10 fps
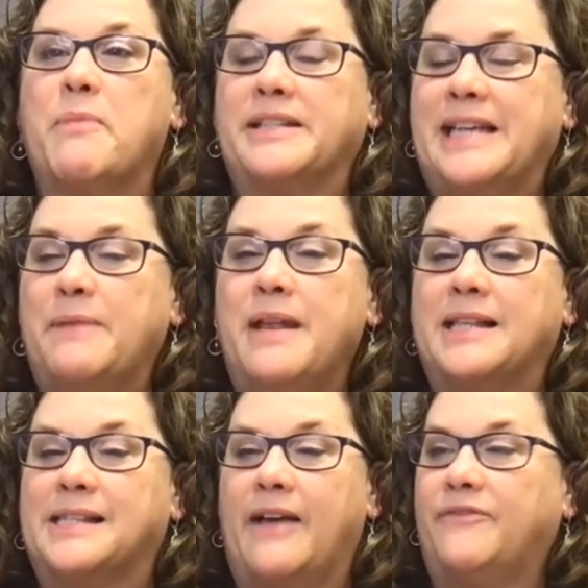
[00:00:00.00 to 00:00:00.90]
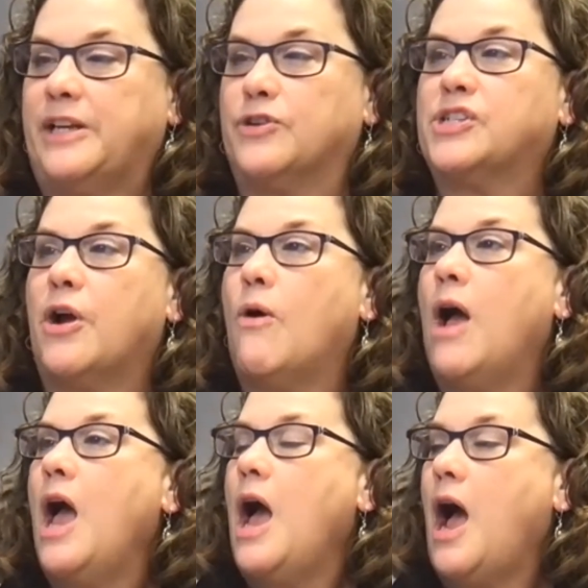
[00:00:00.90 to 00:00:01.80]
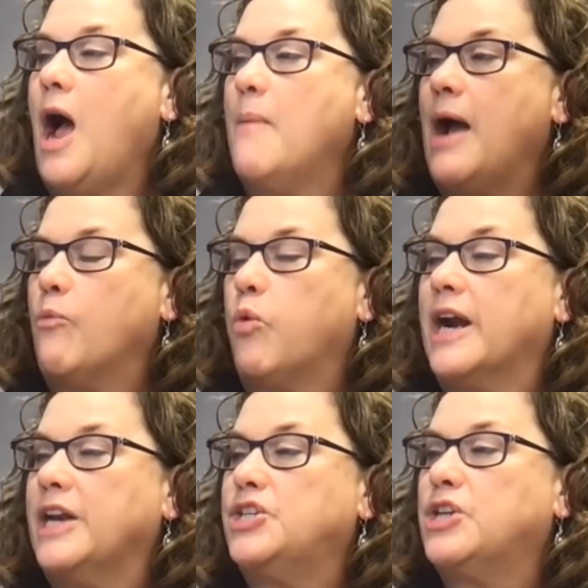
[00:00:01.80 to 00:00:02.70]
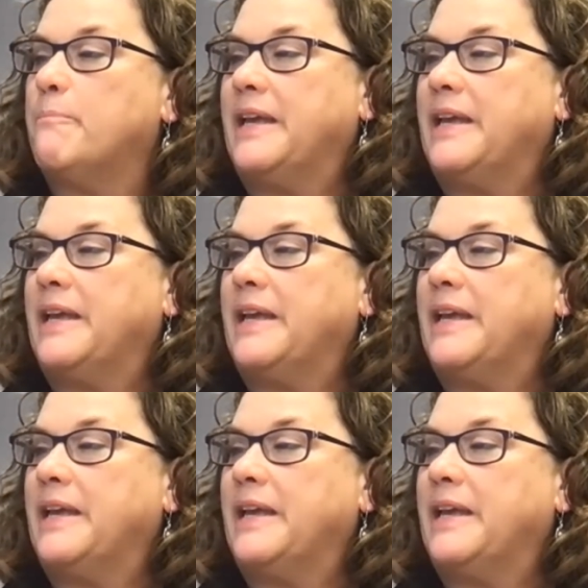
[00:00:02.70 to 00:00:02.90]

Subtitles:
about 10 minutes left here. So we're going to jump